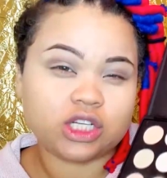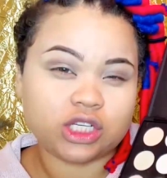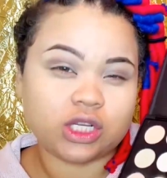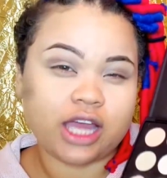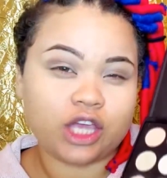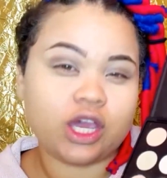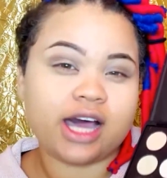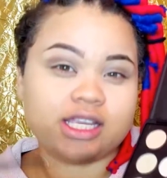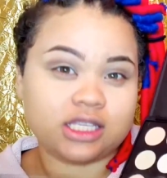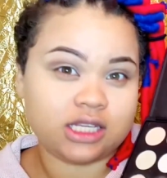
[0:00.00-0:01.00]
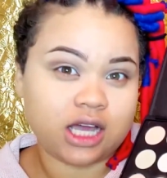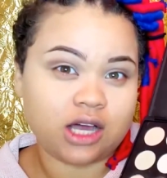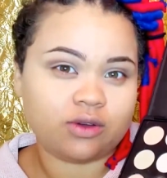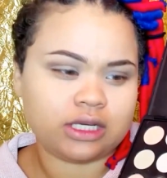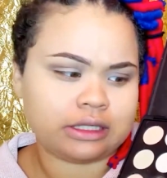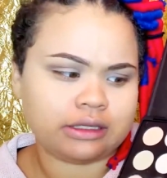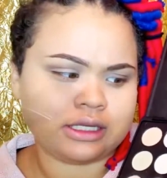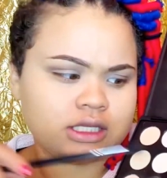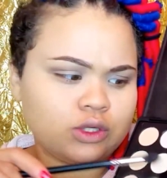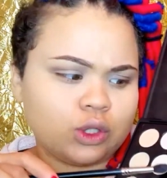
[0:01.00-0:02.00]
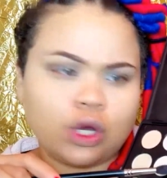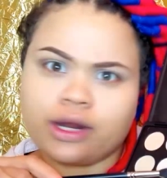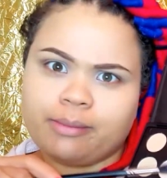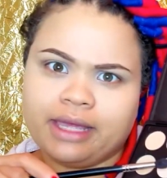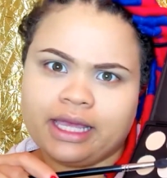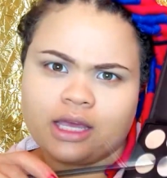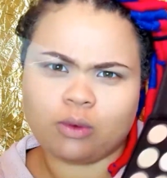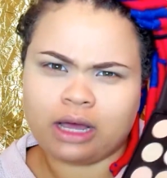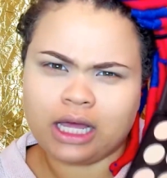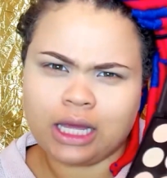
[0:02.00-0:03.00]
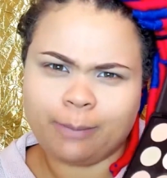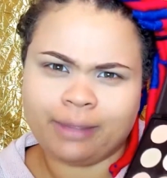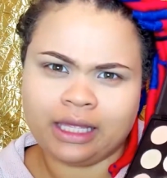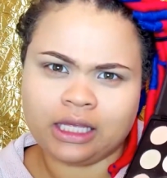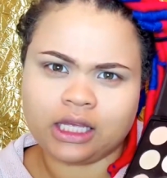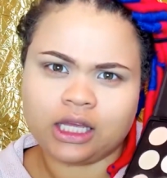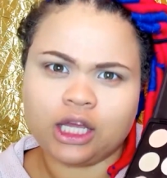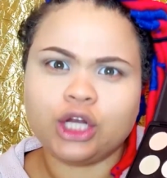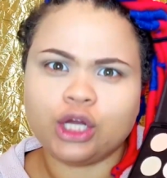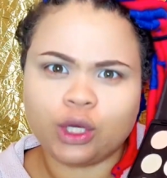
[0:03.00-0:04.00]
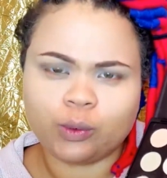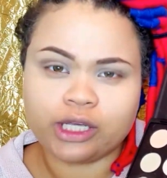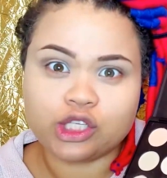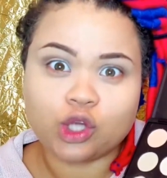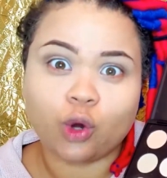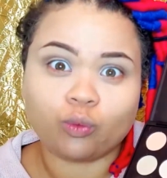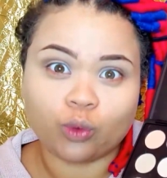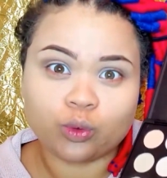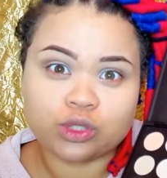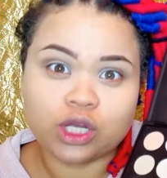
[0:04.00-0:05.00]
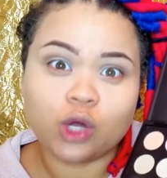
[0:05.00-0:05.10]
just so that you guys know, it's no longer pink. Why pink? No, it's Rosa